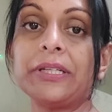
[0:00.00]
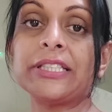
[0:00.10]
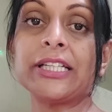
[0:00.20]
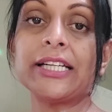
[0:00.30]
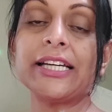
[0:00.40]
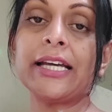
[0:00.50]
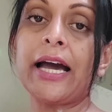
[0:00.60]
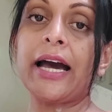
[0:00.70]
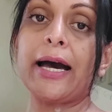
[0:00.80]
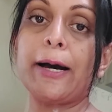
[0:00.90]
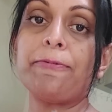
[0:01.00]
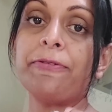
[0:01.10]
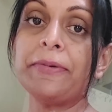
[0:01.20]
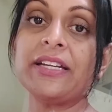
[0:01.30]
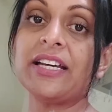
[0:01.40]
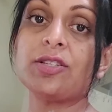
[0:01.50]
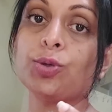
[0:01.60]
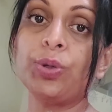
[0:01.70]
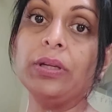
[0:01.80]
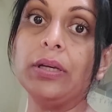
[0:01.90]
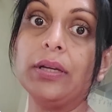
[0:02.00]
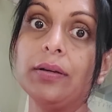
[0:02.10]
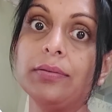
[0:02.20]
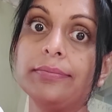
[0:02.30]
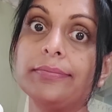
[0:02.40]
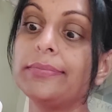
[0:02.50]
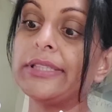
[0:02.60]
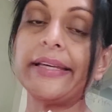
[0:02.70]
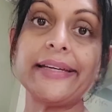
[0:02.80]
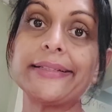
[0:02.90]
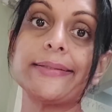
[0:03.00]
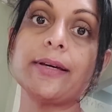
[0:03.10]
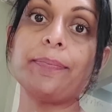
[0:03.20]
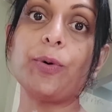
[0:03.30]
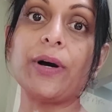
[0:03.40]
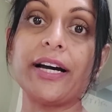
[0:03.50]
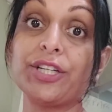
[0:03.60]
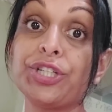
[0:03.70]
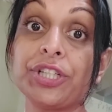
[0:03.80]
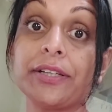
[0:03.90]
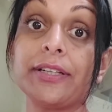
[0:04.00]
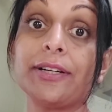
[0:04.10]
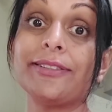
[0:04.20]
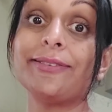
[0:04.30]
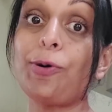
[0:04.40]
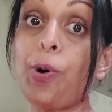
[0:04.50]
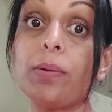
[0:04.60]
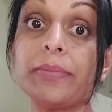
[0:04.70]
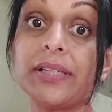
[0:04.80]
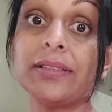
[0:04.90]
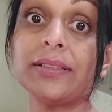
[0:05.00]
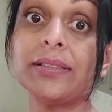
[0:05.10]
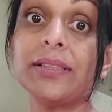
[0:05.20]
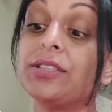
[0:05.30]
Personally, uh, for me, there's no need to heat it up or add sugar or milk.